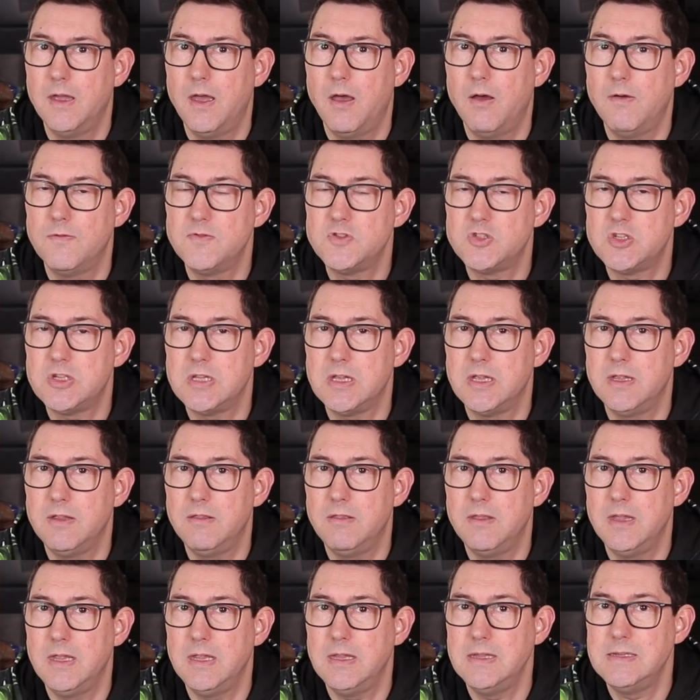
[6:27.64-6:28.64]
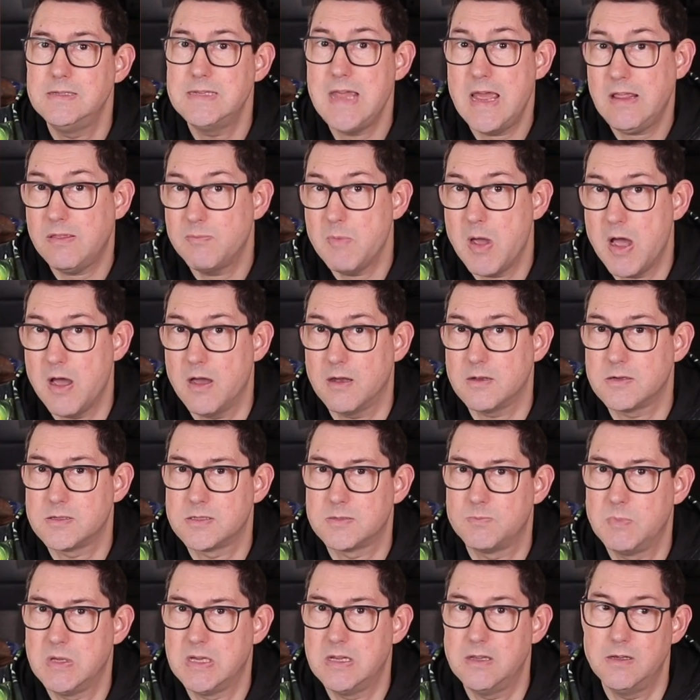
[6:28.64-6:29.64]
obviously the death
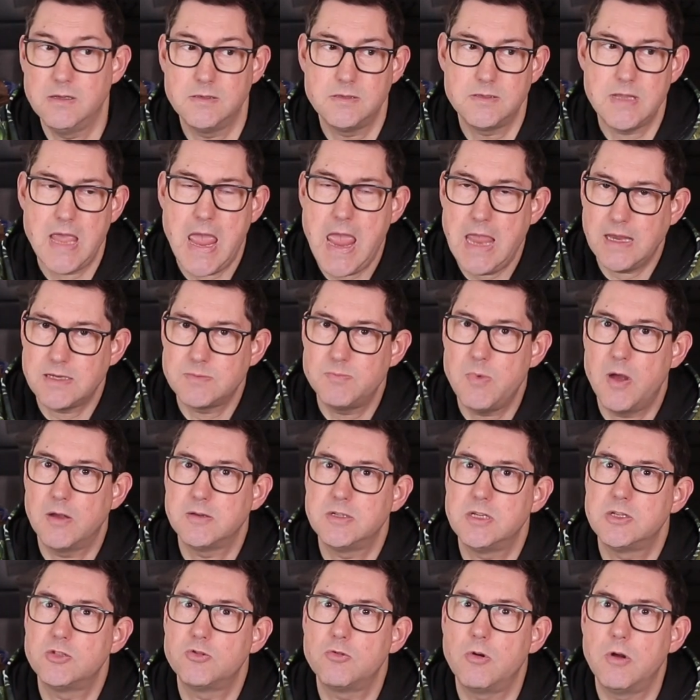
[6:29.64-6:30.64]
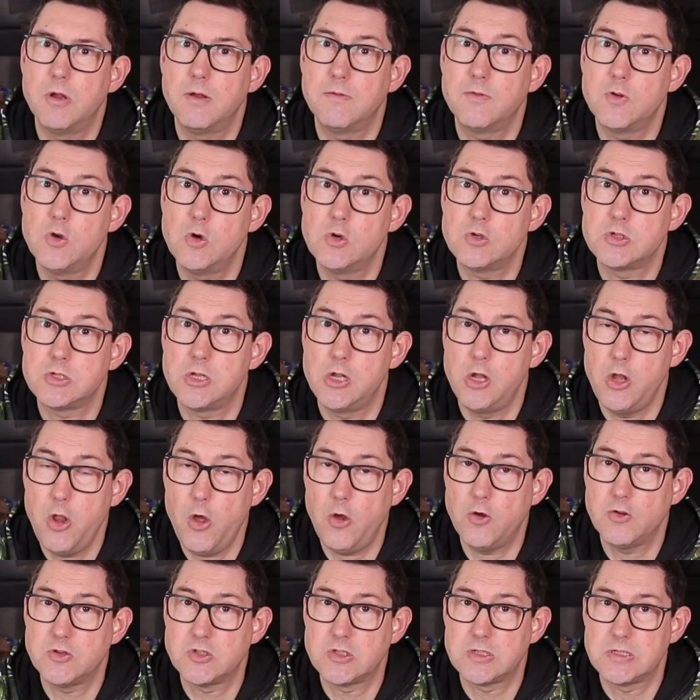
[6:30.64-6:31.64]
marks, because Hexmark Destroyer of course
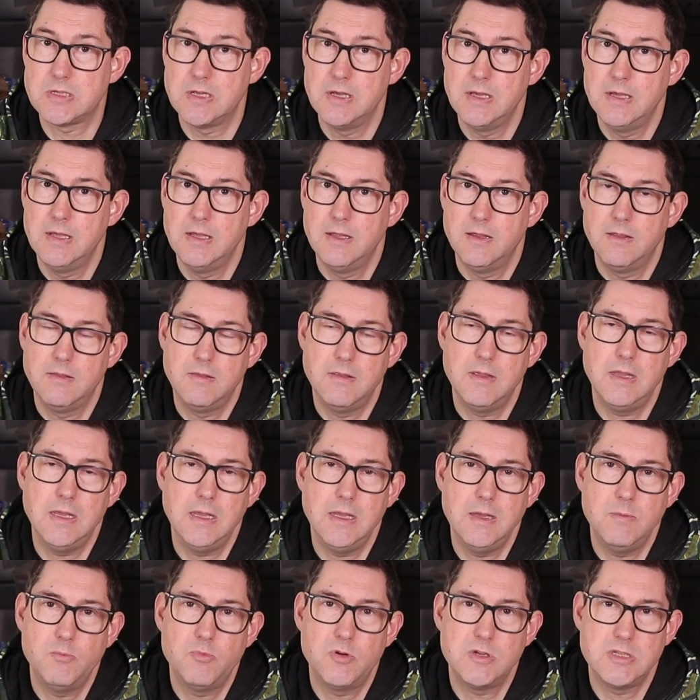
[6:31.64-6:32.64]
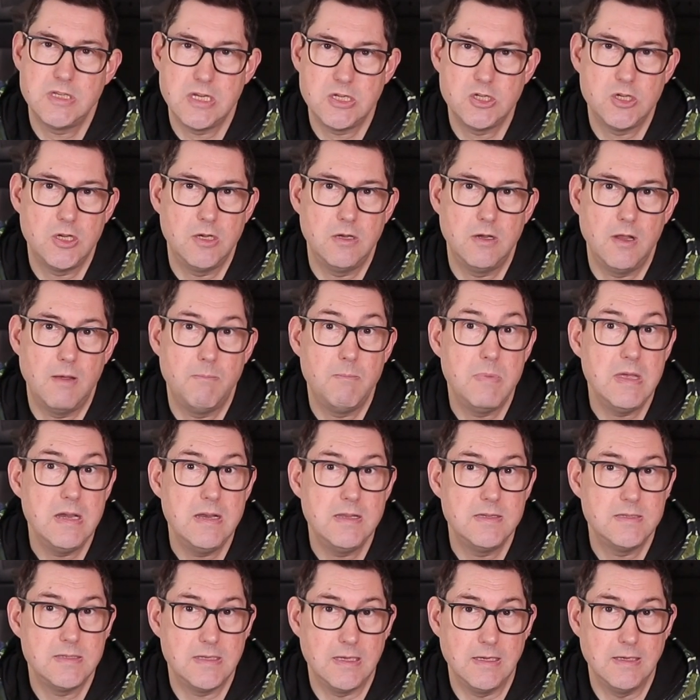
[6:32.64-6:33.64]
lost the precision
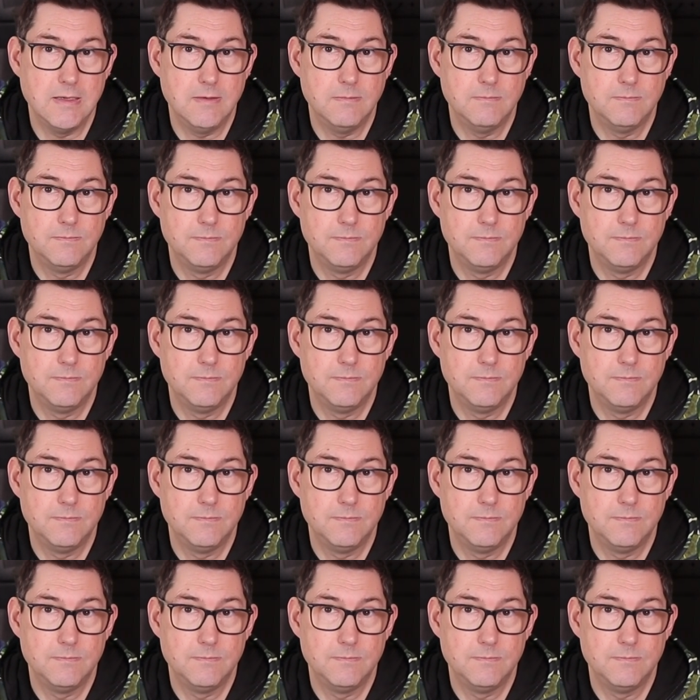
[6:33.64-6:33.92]
ability.